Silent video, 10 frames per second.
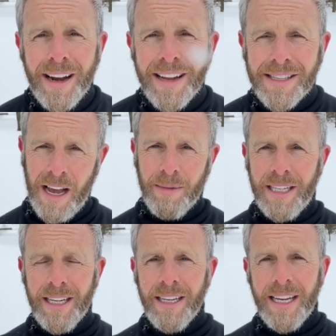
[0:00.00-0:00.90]

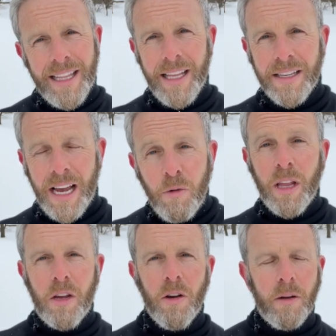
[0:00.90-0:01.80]
Samedi in this. I
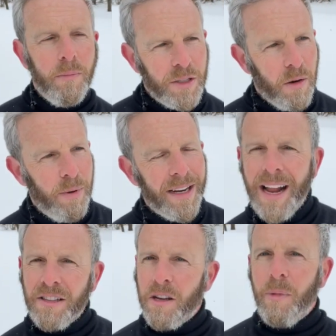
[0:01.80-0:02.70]
really could. Mr. Big,
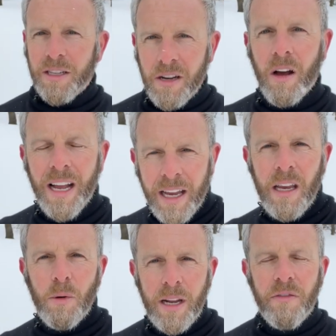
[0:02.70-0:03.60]
not so much. No,
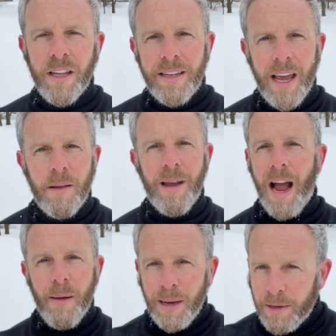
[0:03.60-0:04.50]
he would definitely take me.
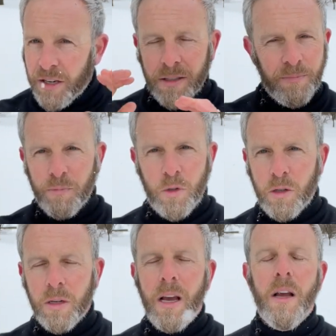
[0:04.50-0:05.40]
I mean, just
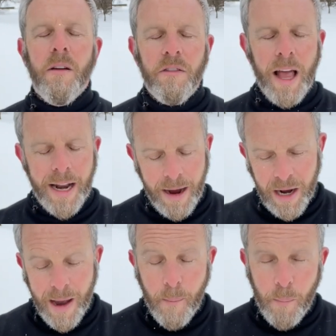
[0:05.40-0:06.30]
flat out.
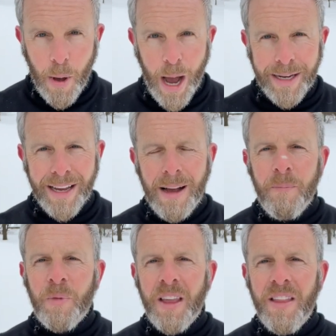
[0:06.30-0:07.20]
But
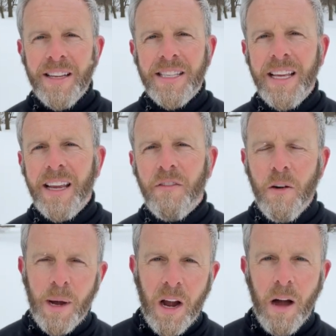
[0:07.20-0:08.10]
this thing,
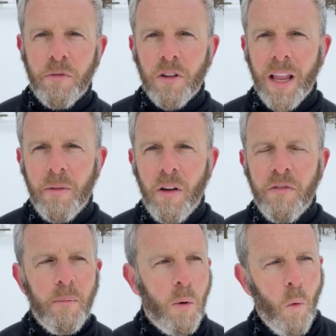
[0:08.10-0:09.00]
from a comfort level,
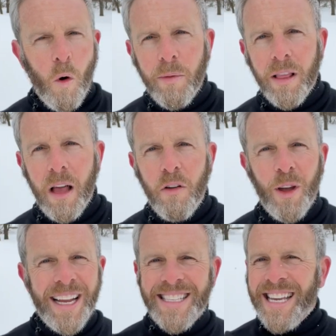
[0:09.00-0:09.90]
from a warmth
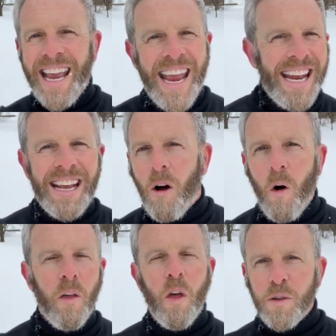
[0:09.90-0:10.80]
level, it's hitting
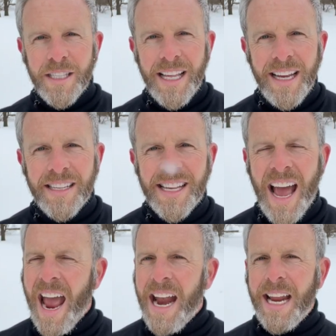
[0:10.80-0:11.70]
all those things.
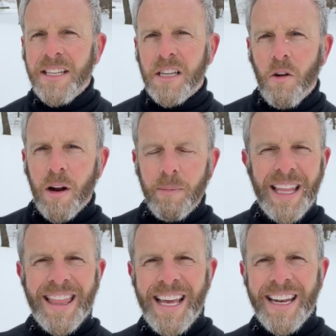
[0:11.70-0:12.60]
And yet it's incredibly
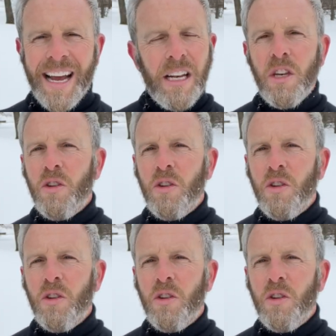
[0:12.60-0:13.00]
thin. I